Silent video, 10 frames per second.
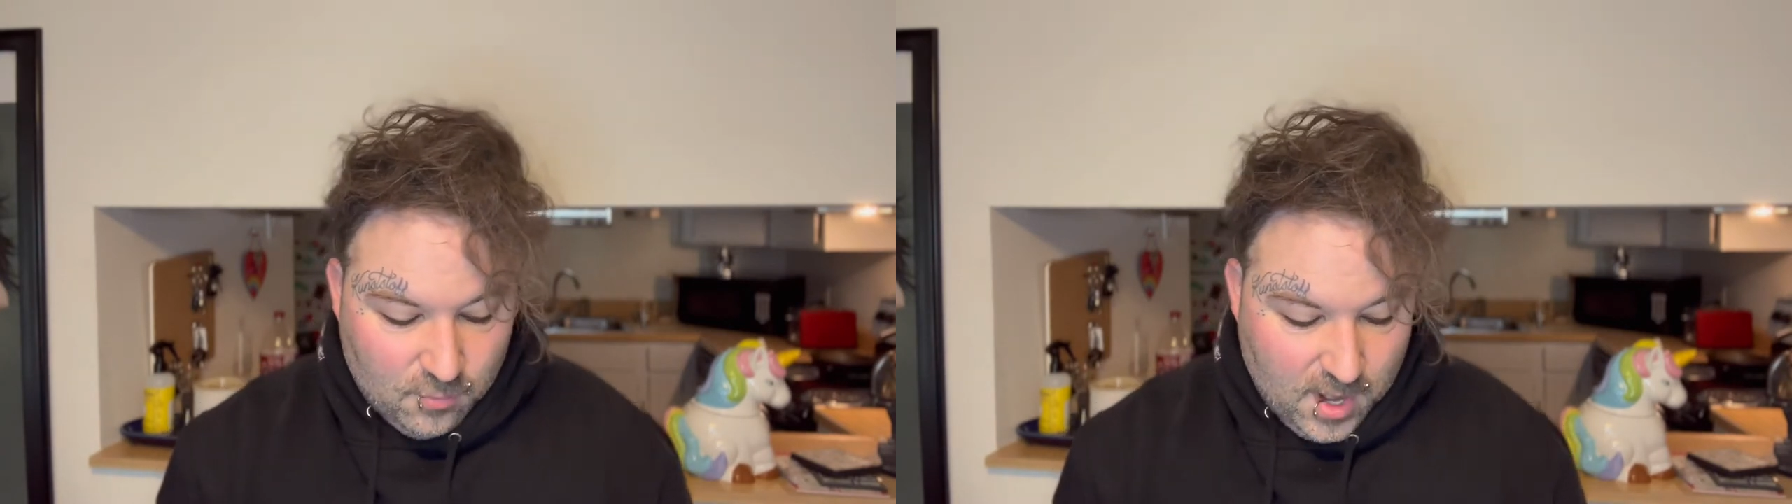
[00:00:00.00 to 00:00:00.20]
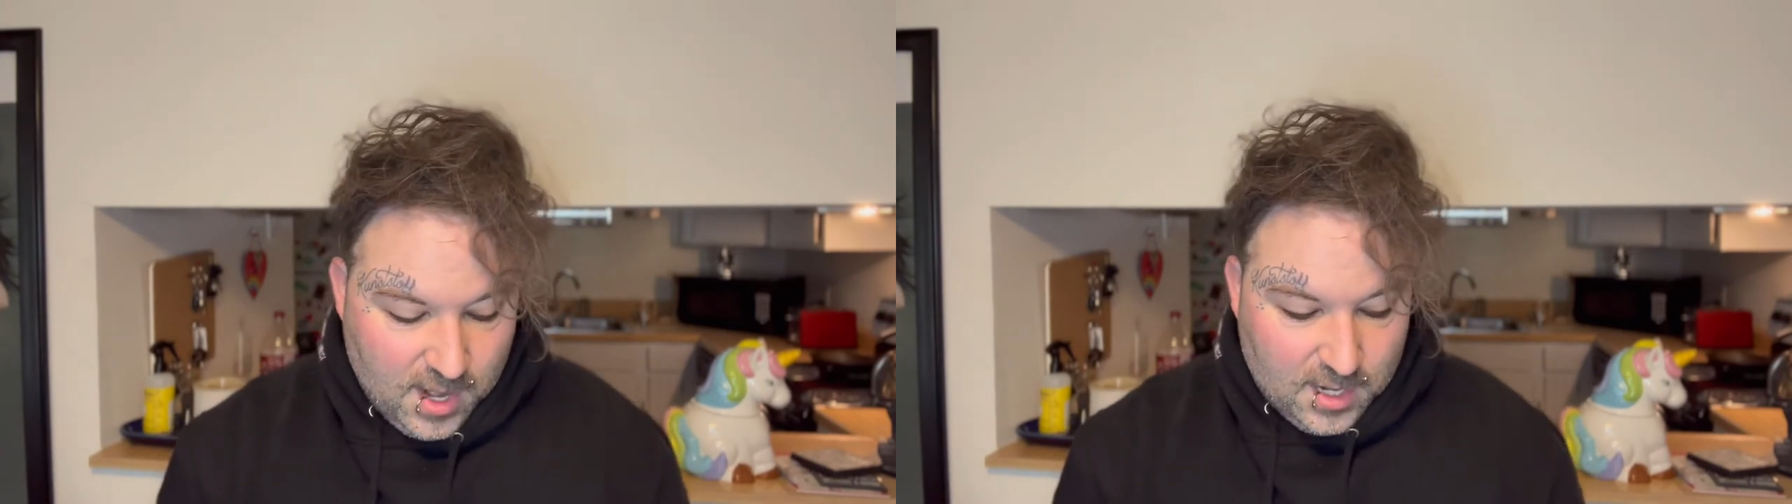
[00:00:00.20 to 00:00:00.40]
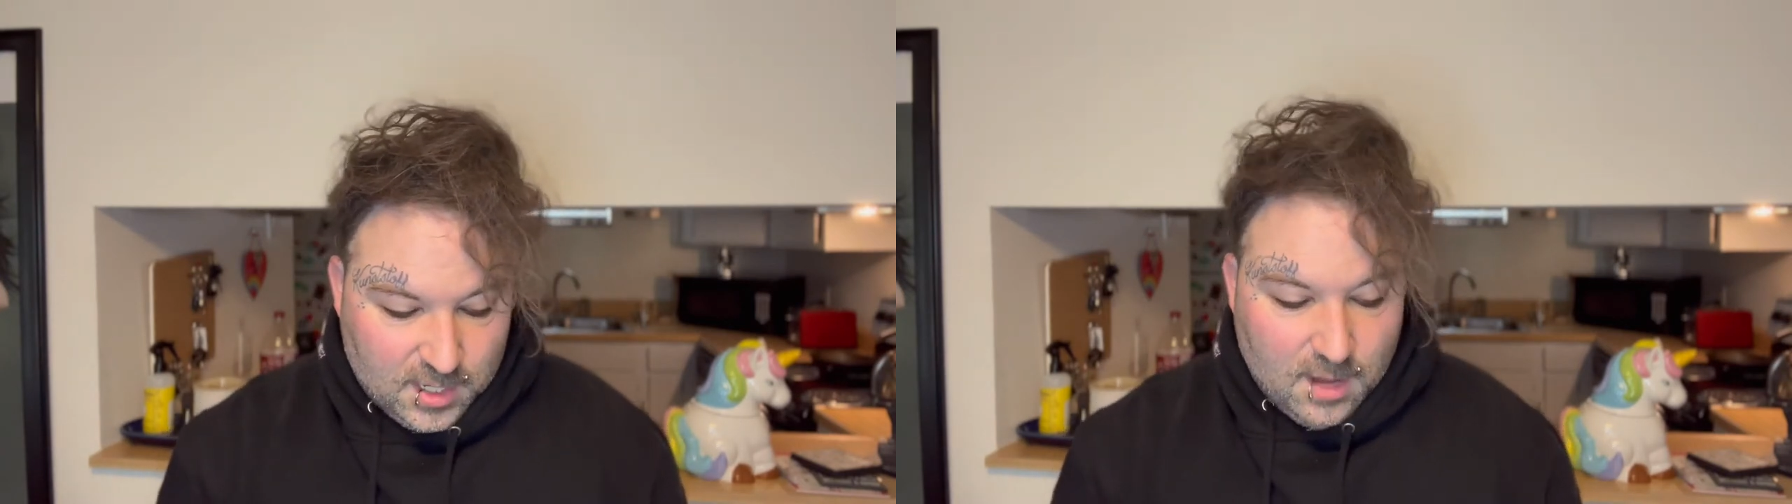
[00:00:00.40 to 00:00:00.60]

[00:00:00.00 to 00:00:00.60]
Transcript: right,